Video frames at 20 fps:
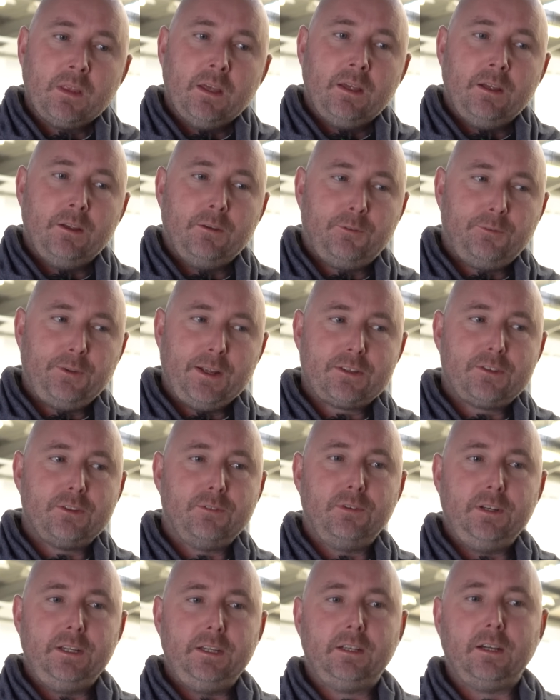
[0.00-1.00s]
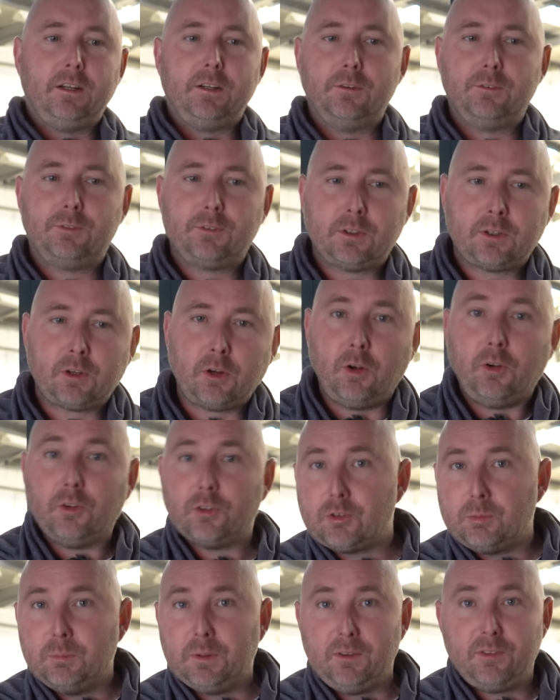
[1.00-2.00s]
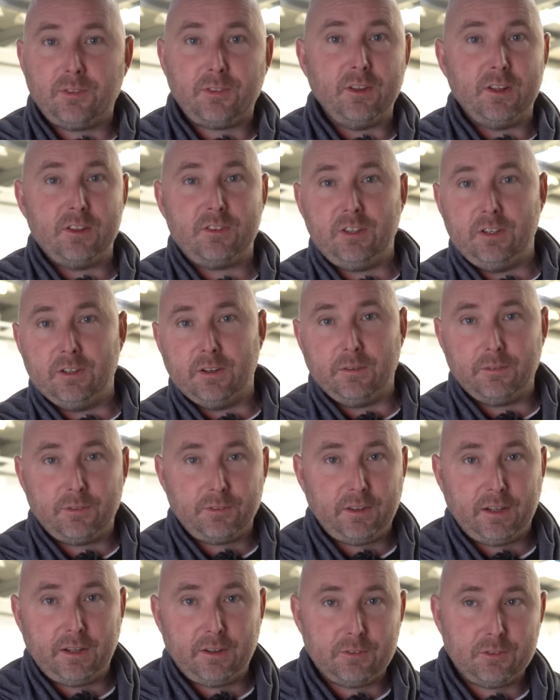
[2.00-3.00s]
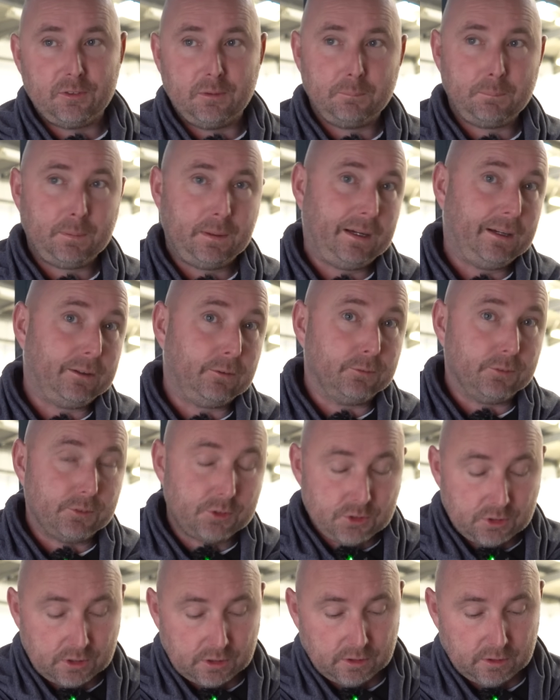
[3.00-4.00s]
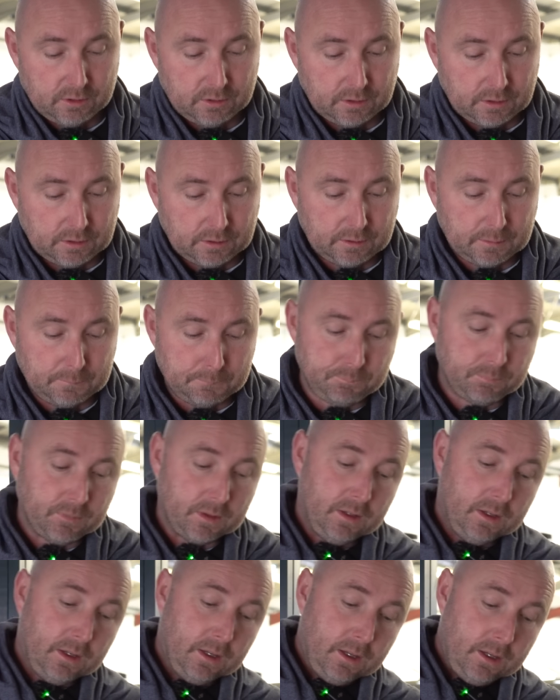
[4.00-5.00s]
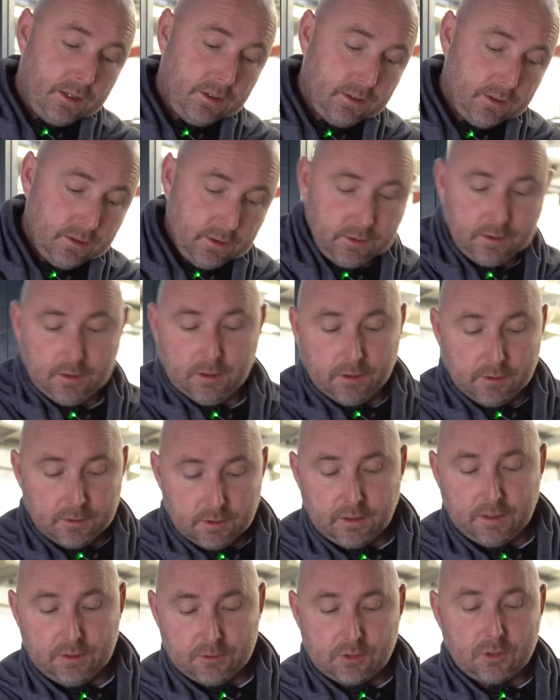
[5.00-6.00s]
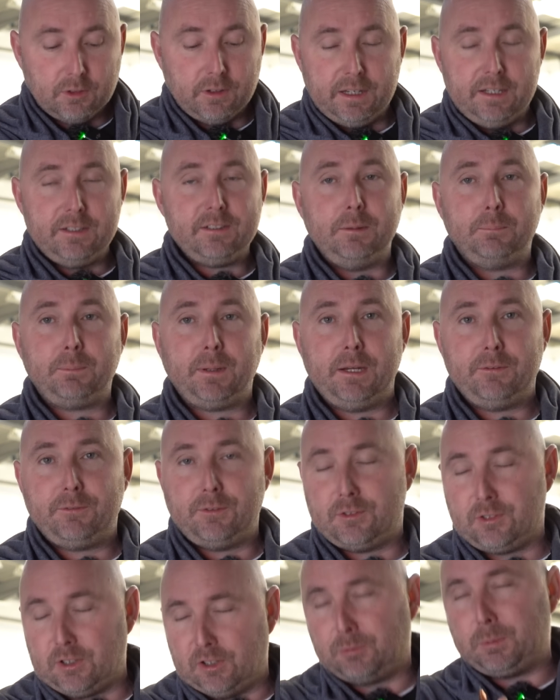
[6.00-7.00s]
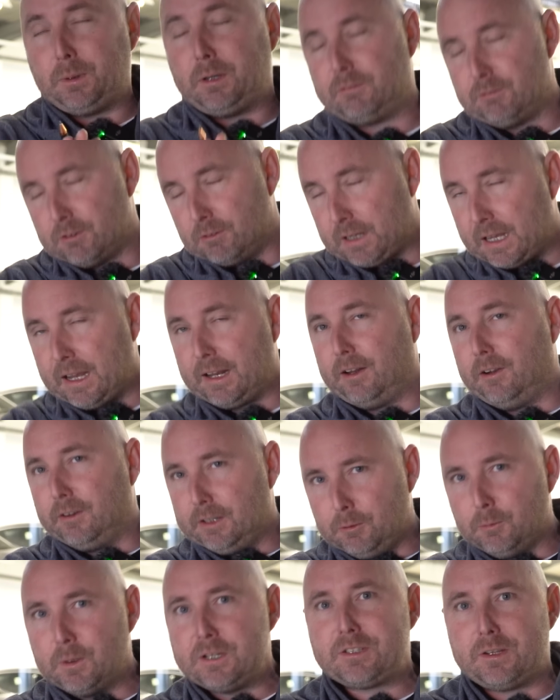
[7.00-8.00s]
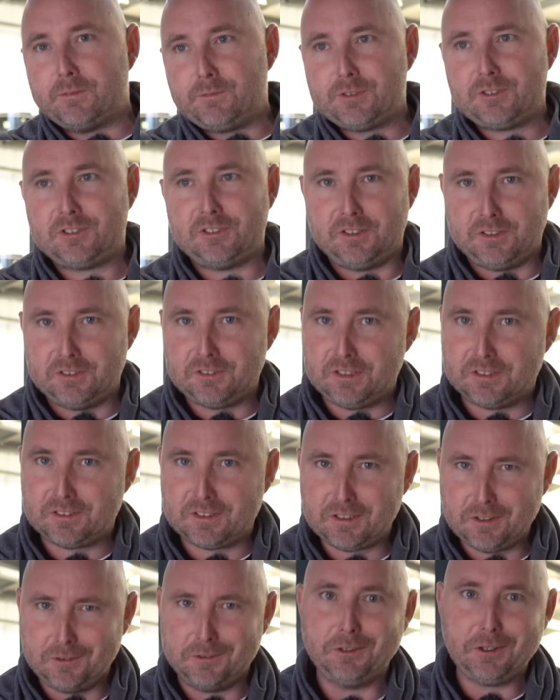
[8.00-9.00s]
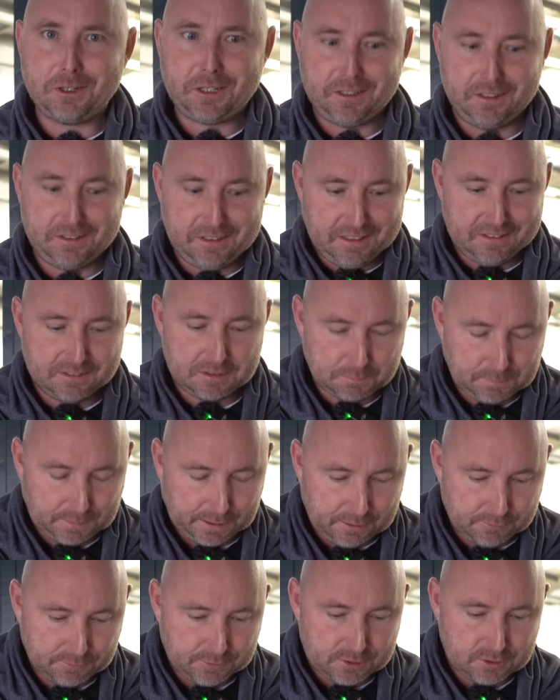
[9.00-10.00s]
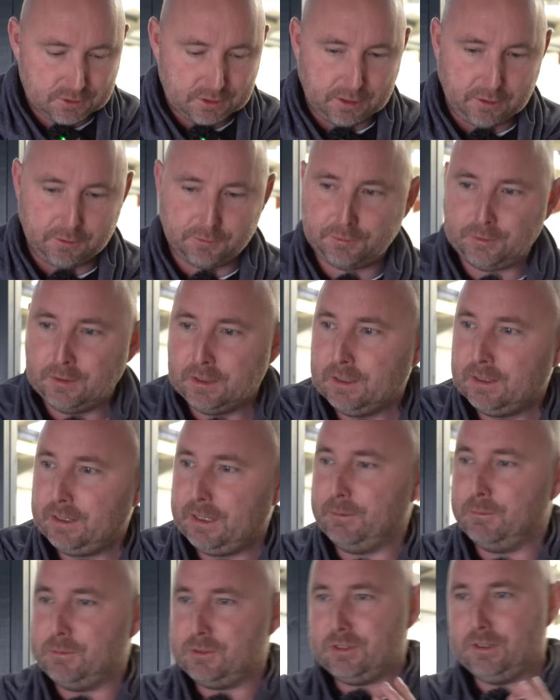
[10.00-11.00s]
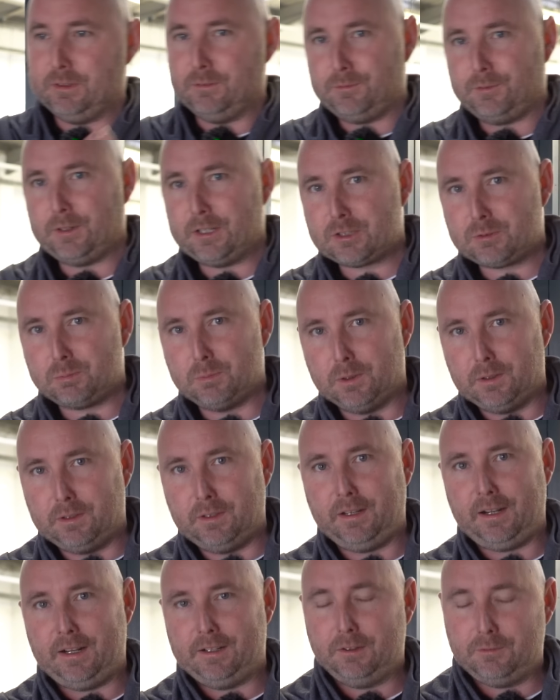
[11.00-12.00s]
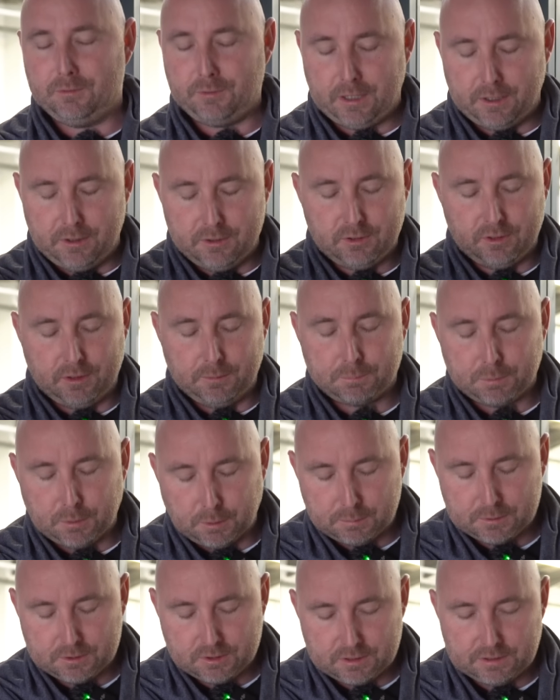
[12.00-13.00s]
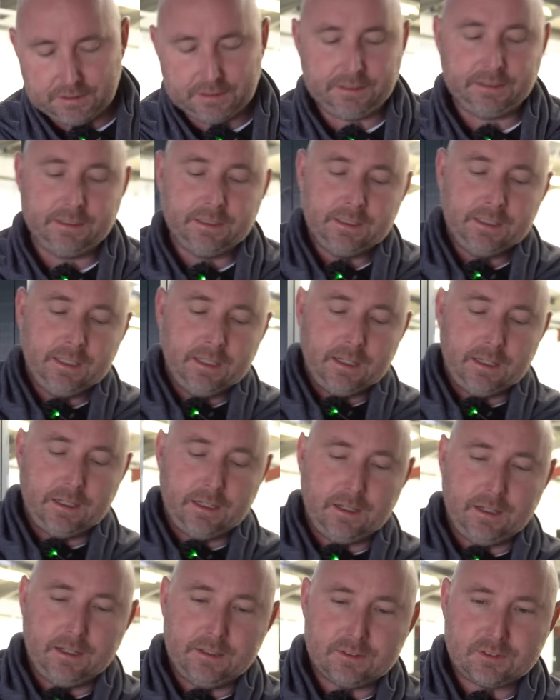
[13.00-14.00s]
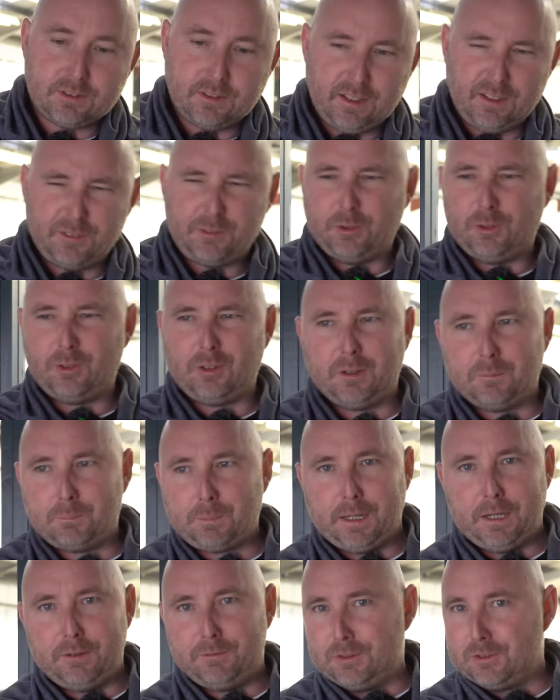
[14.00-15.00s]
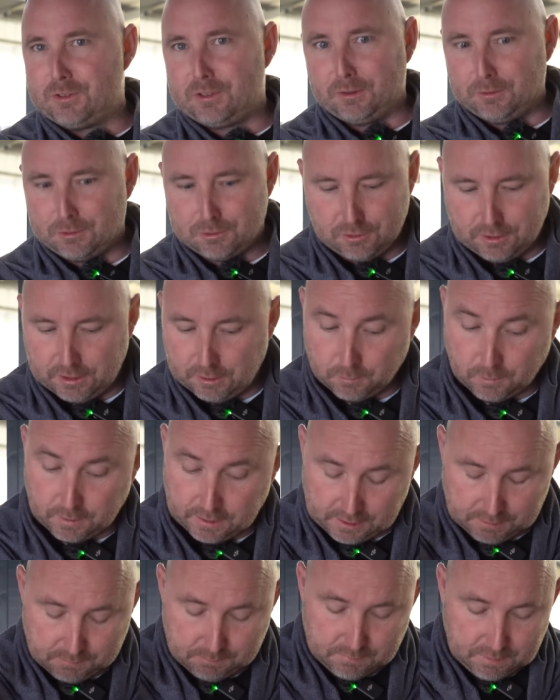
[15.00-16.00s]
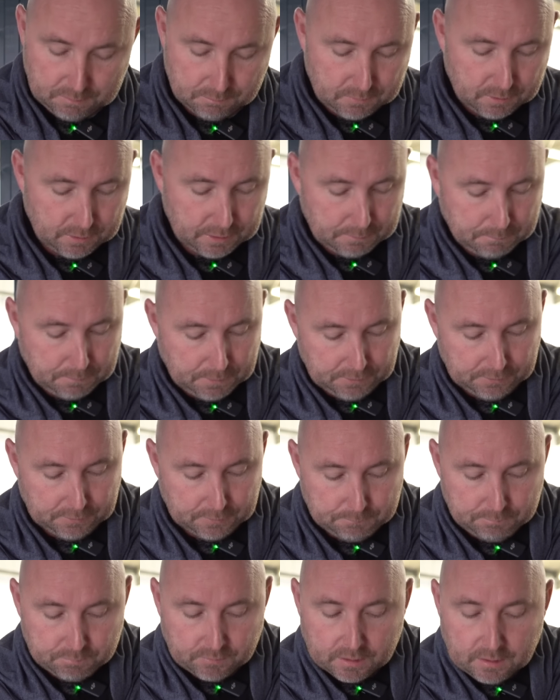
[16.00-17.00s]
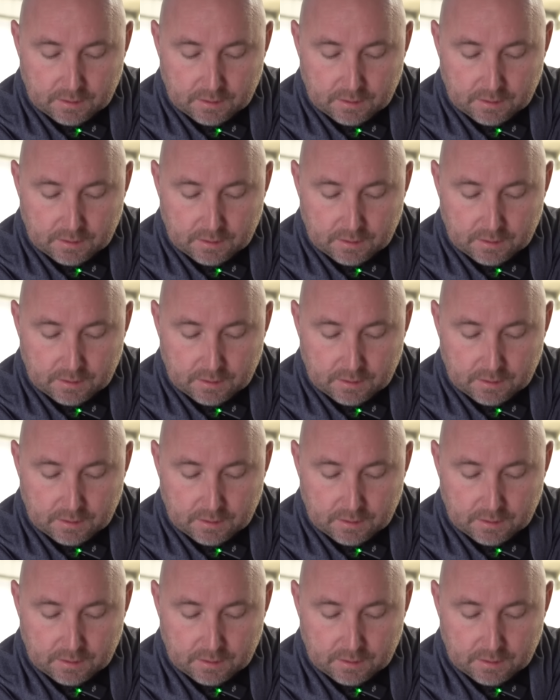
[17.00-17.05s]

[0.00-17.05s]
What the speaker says: effectively kind of cost me £39,000. So, you know, it's going to easily pay for itself. But again, I always emphasize this. I don't look at it needing to pay for itself. It was an investment. It added value to the property. And so therefore, it's going to pay for itself straight away, in my opinion.